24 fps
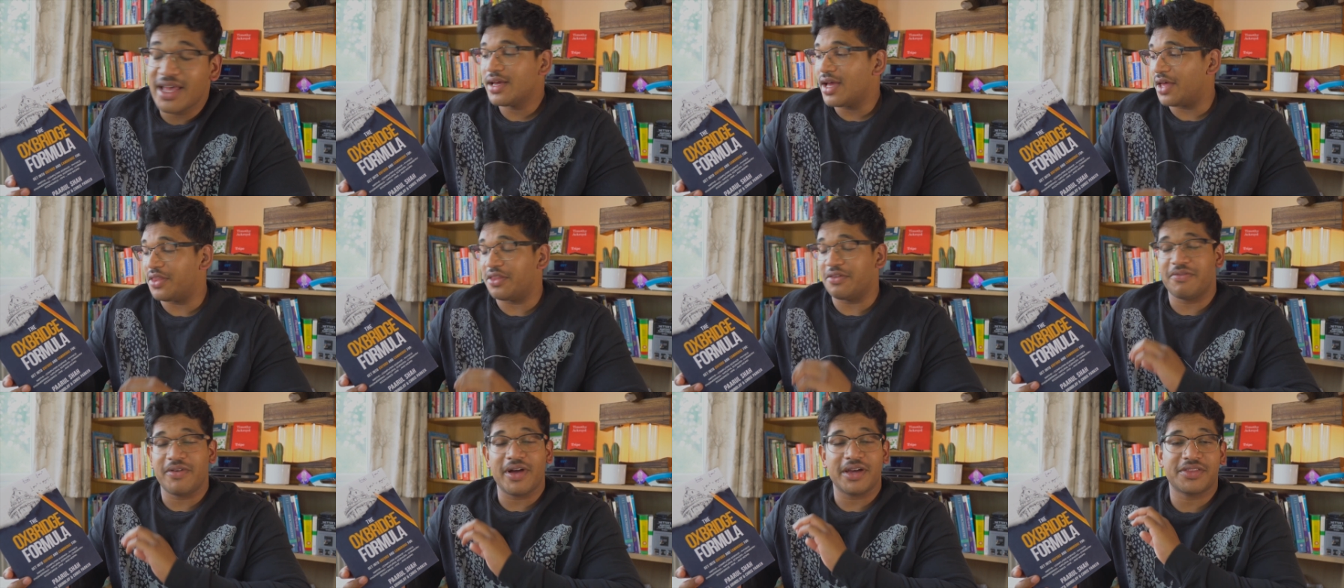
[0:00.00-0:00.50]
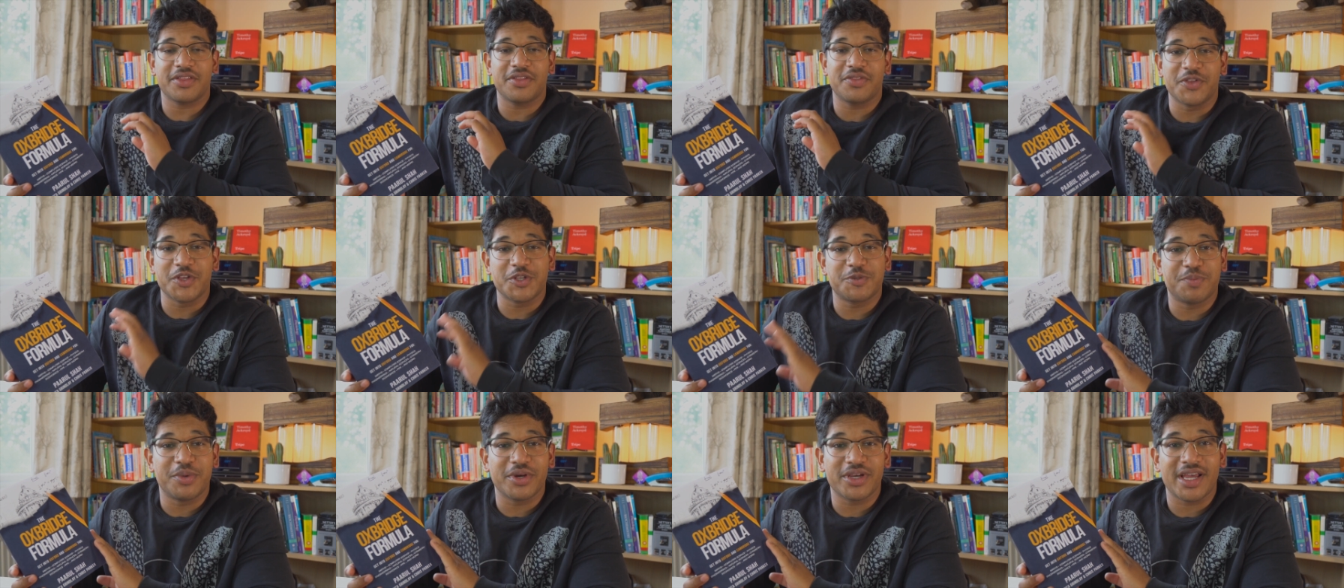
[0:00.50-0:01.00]
And the fact that
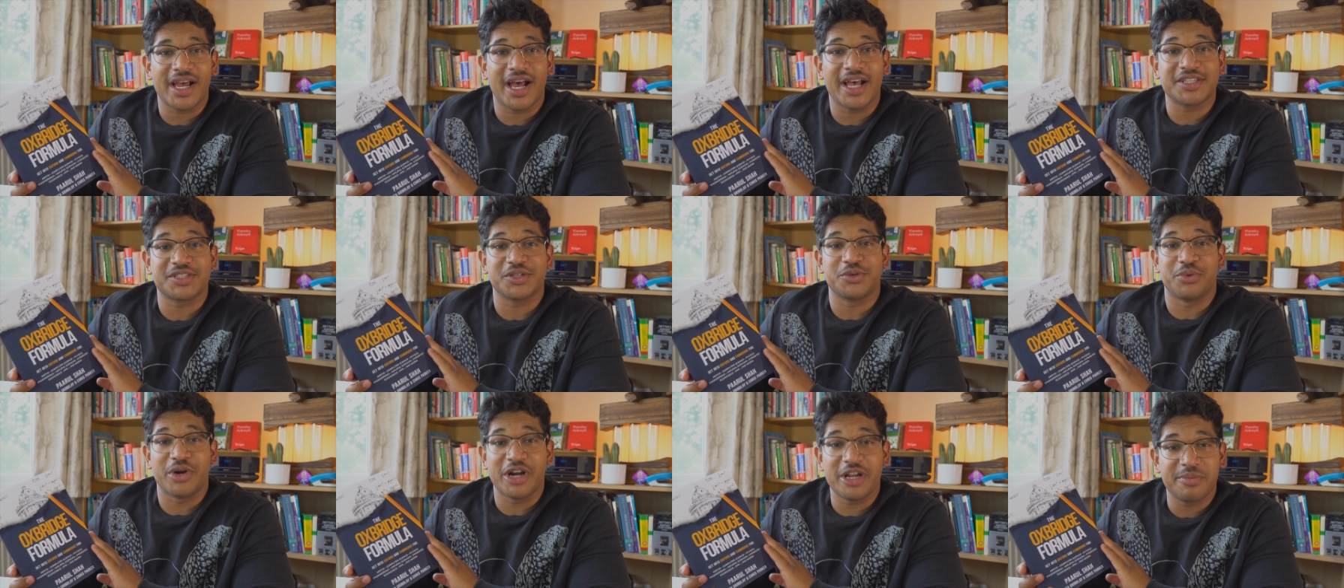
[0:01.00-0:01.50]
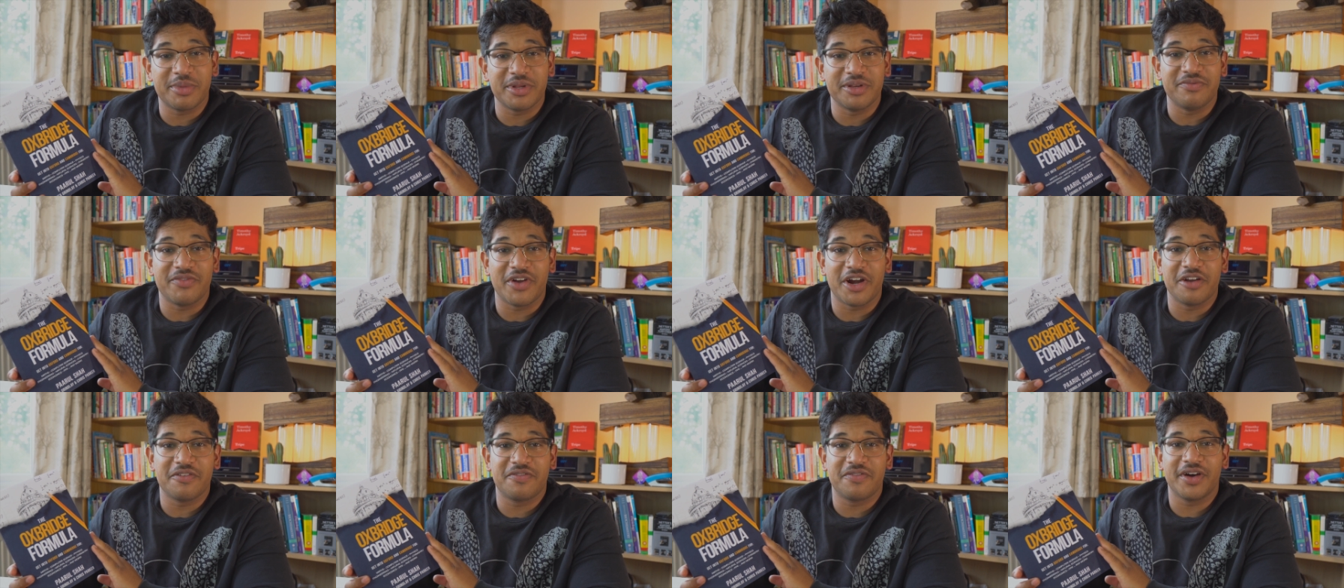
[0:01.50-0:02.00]
this book has already been
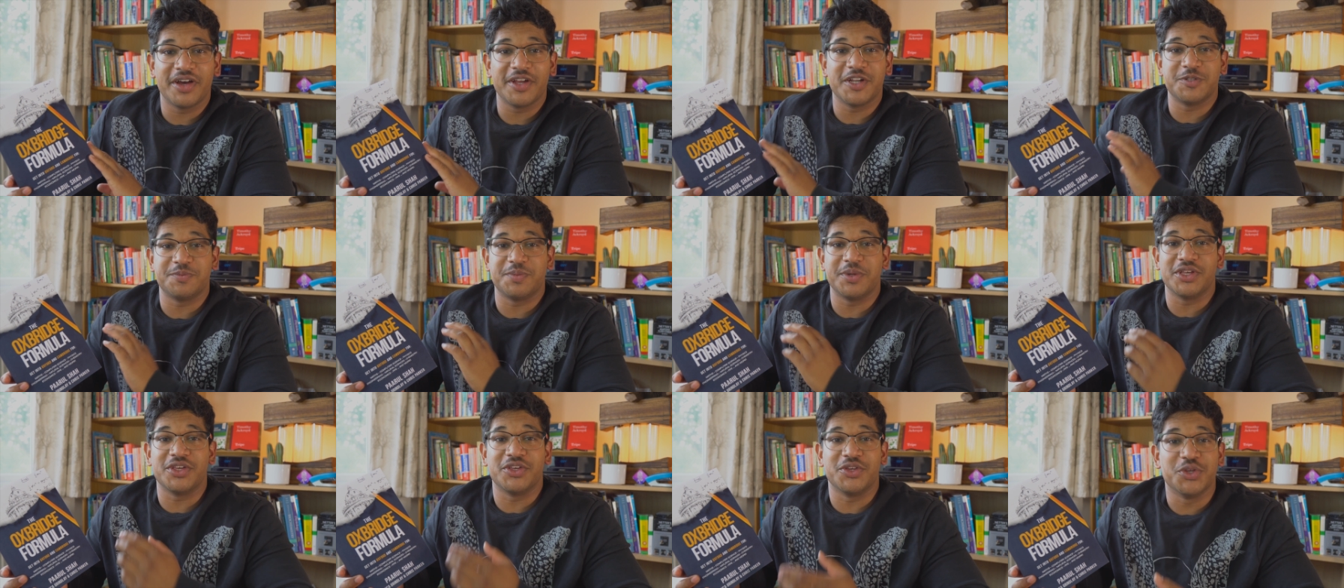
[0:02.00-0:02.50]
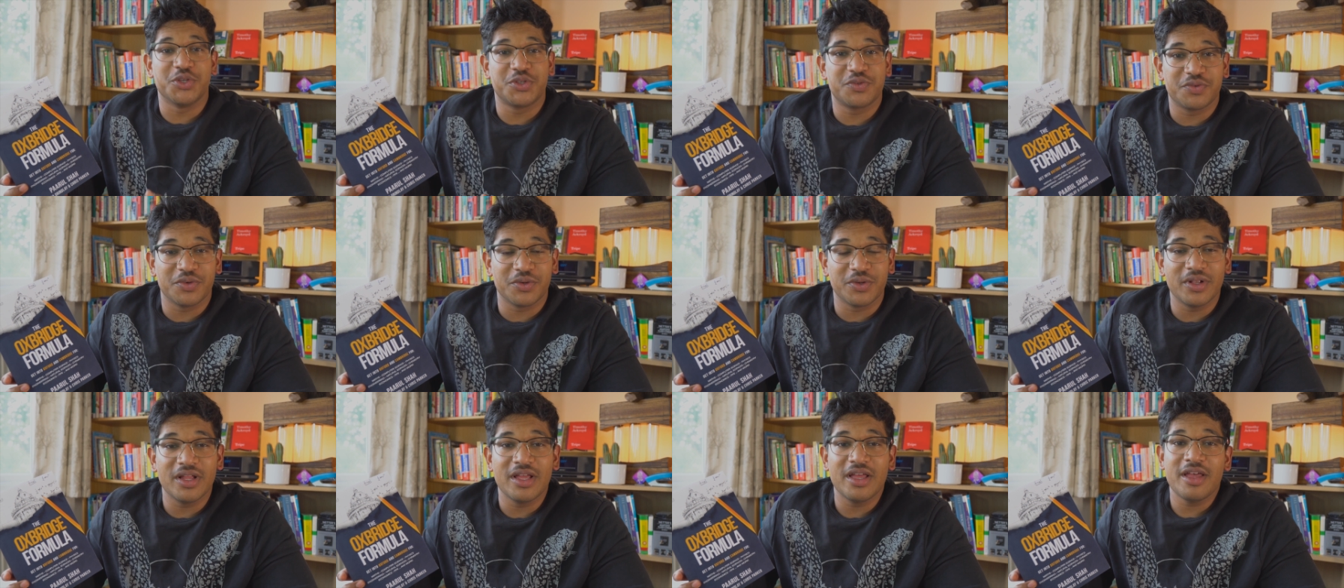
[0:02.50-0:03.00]
verified as being
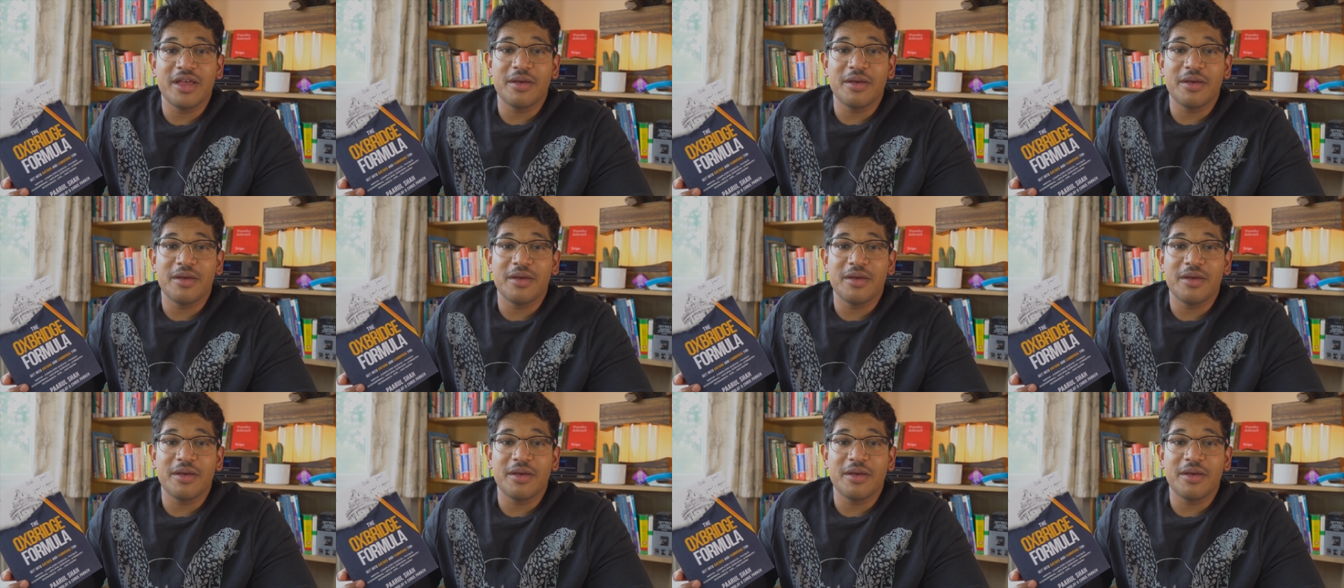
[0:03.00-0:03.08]
useful